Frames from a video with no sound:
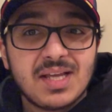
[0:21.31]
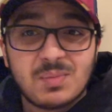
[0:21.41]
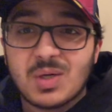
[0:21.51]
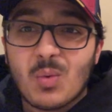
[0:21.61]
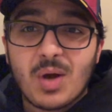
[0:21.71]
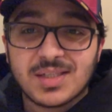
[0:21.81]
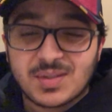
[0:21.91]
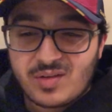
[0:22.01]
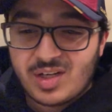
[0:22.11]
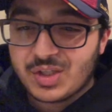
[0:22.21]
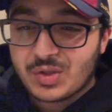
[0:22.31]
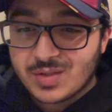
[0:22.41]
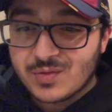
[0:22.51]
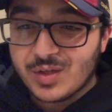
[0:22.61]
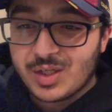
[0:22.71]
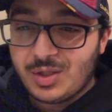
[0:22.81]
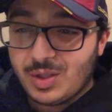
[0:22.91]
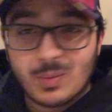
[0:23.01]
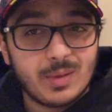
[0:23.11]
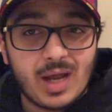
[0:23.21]
Been a while since we've done a transfer video. You know,
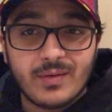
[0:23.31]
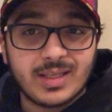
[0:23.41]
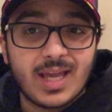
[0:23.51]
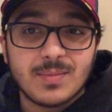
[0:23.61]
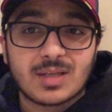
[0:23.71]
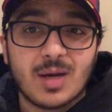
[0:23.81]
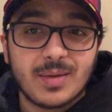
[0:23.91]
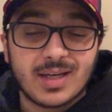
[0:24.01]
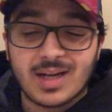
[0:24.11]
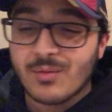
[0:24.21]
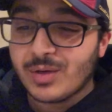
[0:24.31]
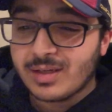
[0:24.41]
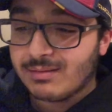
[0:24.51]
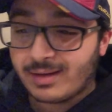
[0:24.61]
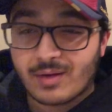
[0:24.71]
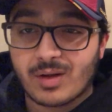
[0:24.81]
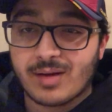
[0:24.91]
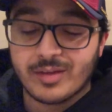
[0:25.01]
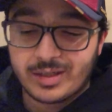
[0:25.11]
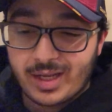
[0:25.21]
we've been having games coming in every
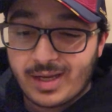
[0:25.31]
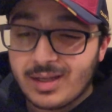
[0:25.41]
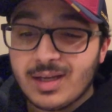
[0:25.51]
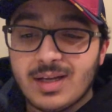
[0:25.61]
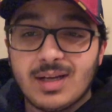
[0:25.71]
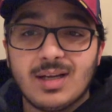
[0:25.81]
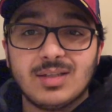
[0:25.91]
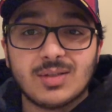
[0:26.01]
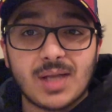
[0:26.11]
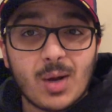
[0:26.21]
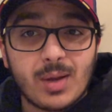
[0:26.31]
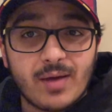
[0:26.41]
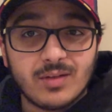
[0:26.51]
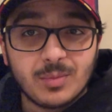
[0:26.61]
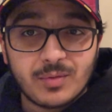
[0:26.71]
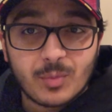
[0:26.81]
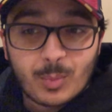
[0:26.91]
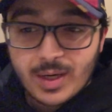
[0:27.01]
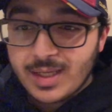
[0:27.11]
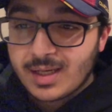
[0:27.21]
other day. So now we have a little bit of a
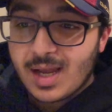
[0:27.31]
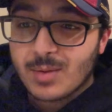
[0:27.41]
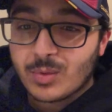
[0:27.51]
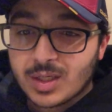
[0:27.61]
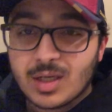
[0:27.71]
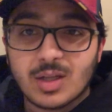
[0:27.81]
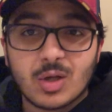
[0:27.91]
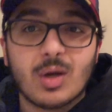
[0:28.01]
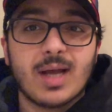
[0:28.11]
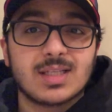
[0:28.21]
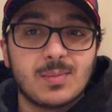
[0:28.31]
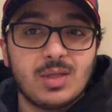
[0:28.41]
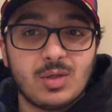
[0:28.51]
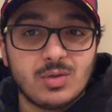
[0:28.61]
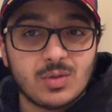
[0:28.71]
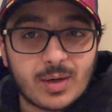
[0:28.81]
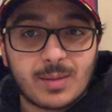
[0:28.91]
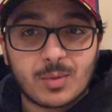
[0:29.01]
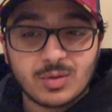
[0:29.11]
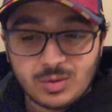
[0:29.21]
break, and we're going to look at some of the news
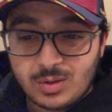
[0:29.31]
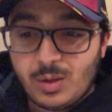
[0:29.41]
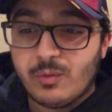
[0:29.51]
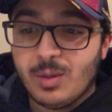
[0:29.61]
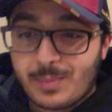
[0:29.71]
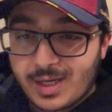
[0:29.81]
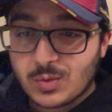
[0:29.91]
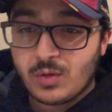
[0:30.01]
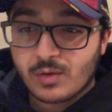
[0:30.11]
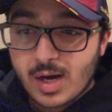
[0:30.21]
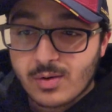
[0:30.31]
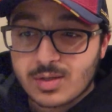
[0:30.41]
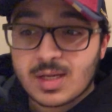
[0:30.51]
surrounding Barcelona over the past 24 hours.